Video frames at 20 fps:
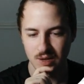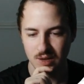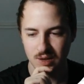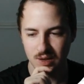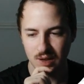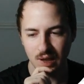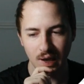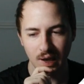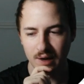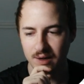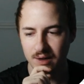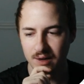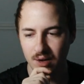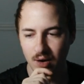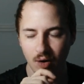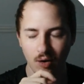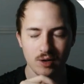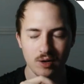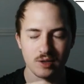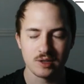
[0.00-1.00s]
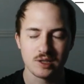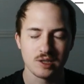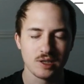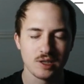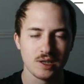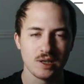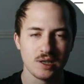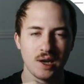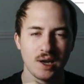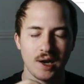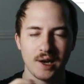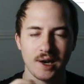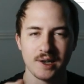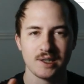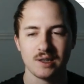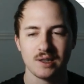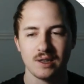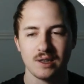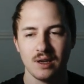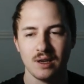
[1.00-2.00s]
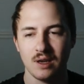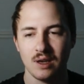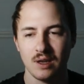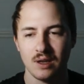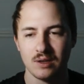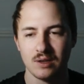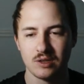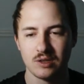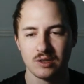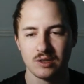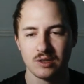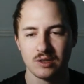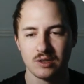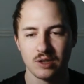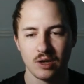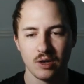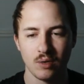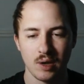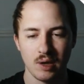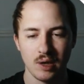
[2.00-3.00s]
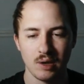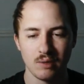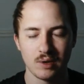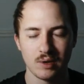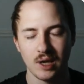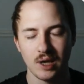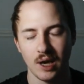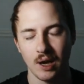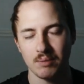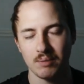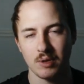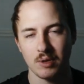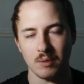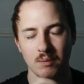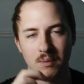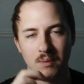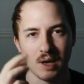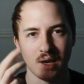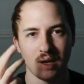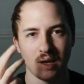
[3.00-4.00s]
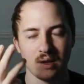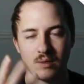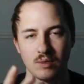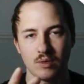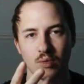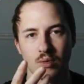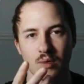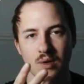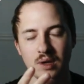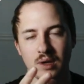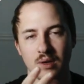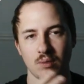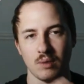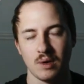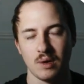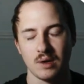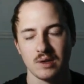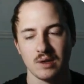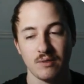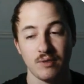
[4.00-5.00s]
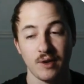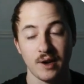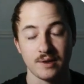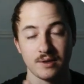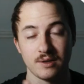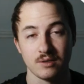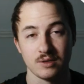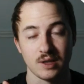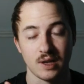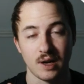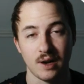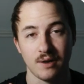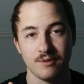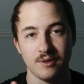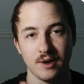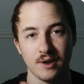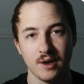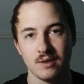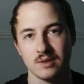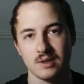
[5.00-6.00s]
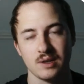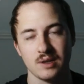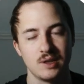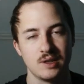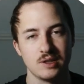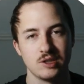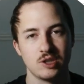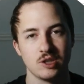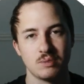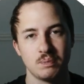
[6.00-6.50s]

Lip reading: Yeah, honestly, I think so. In recap, the main 3 ranking factors that I found is just